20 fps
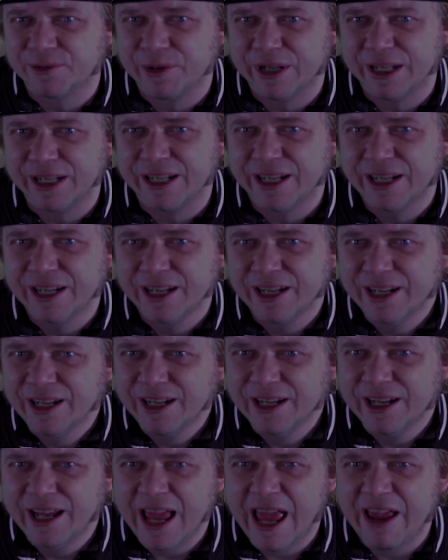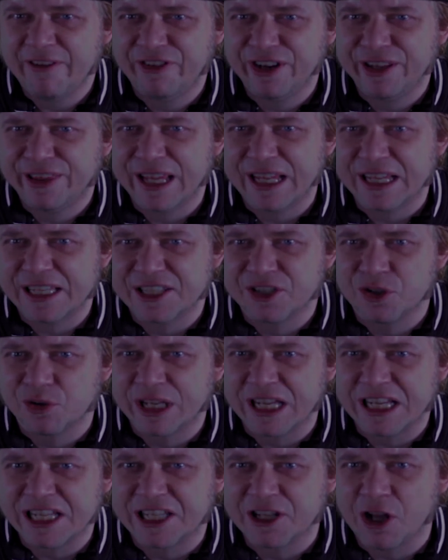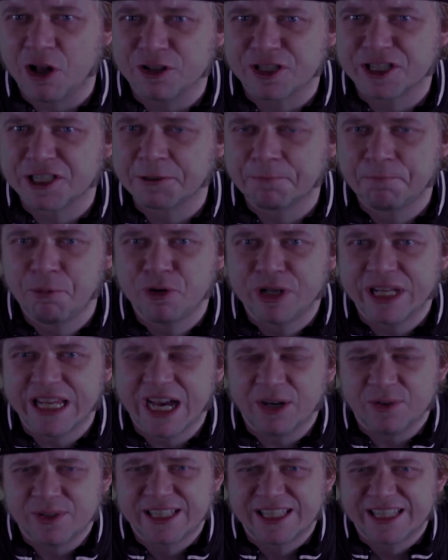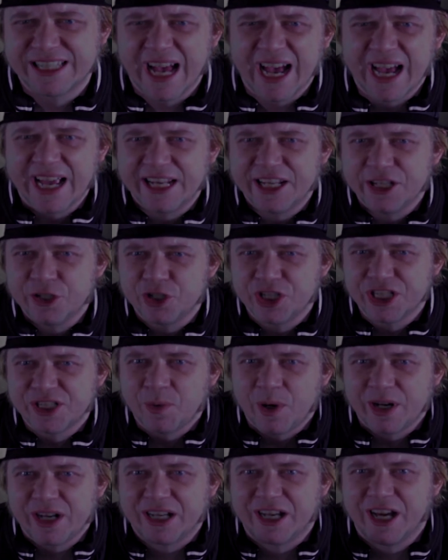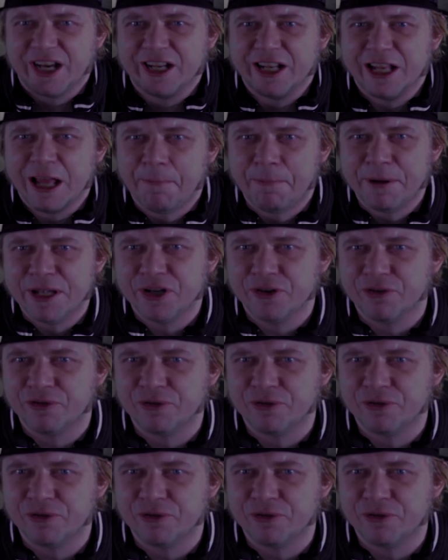when everything is looking all spooky outside and you just want to cuddle up in your